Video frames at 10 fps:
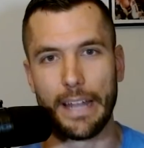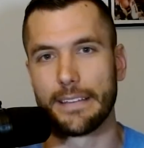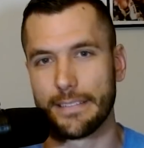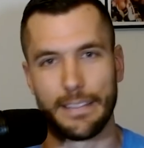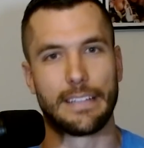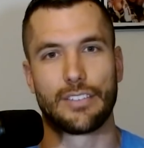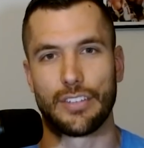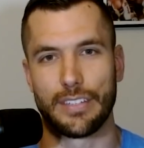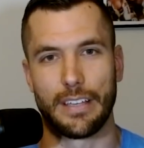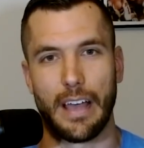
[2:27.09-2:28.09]
It's
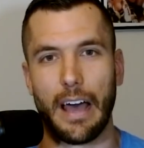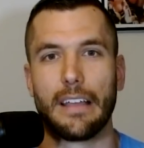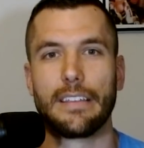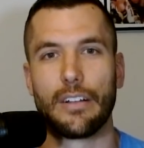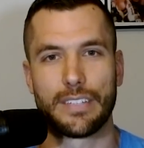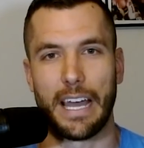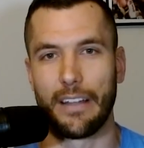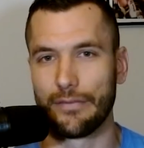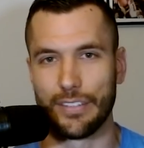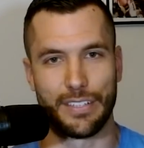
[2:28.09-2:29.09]
kind
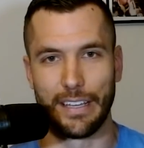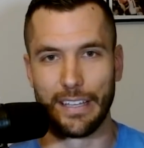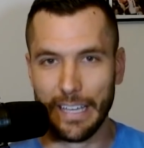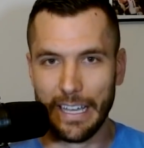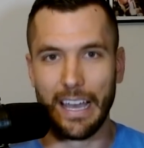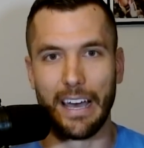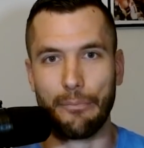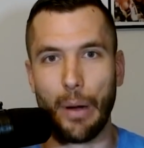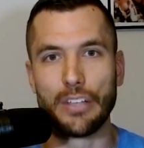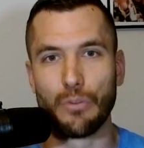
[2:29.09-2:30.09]
of just a
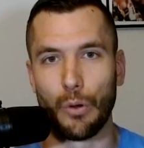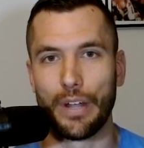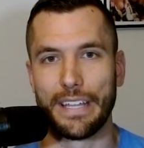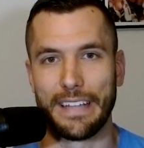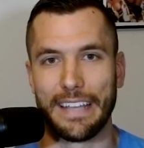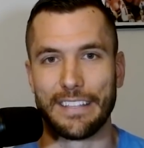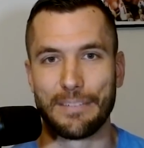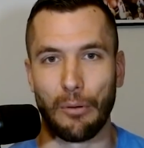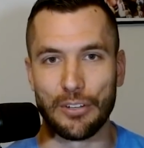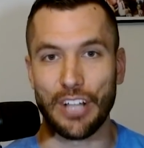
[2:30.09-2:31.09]
buzzword in the
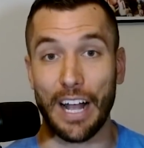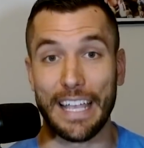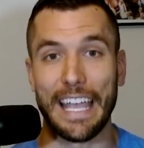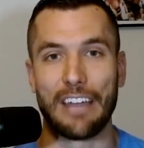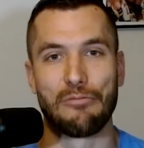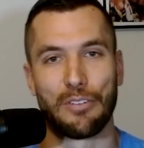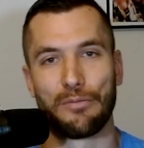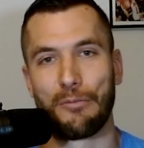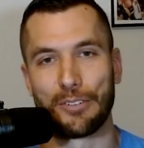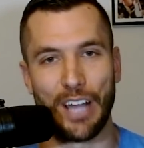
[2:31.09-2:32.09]
sports talking head world
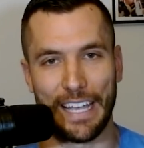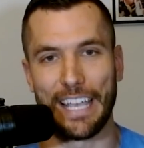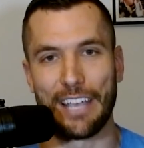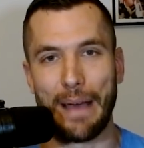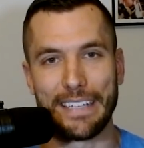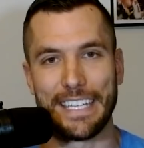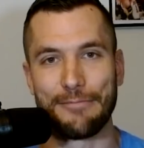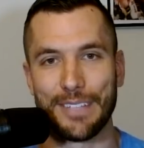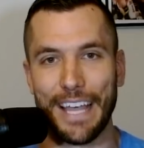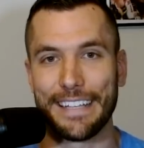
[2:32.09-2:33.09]
when we're talking about
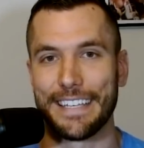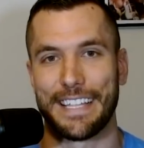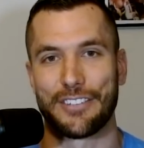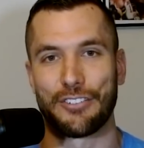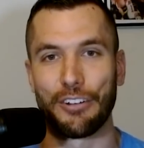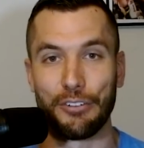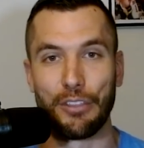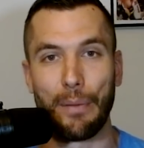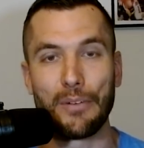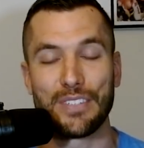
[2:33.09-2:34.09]
teams like this that struggle in
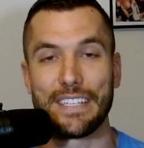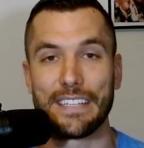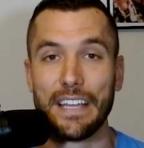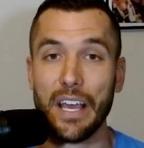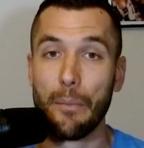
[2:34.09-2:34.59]
the postseason.